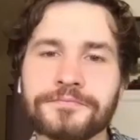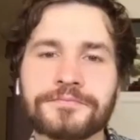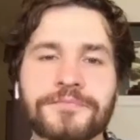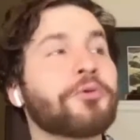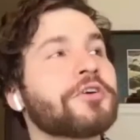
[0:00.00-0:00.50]

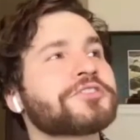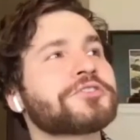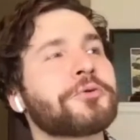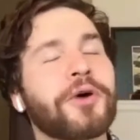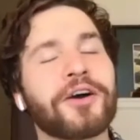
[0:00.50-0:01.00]
Well,
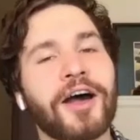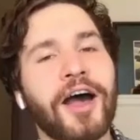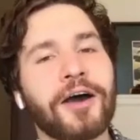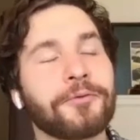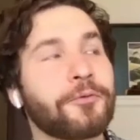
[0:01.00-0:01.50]
so
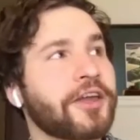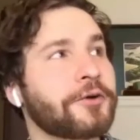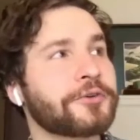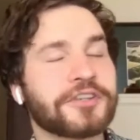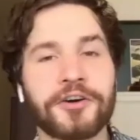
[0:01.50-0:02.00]
what I
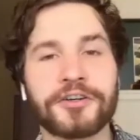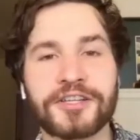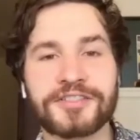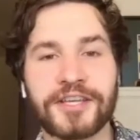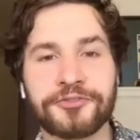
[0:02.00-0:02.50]
would call an
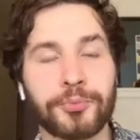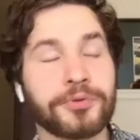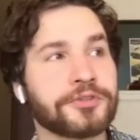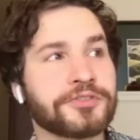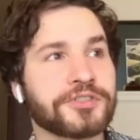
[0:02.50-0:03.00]
executive
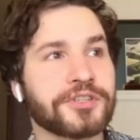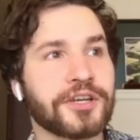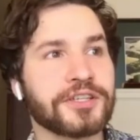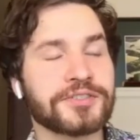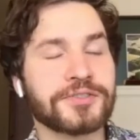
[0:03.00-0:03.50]
producer
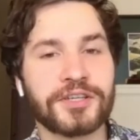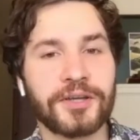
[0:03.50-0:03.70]
is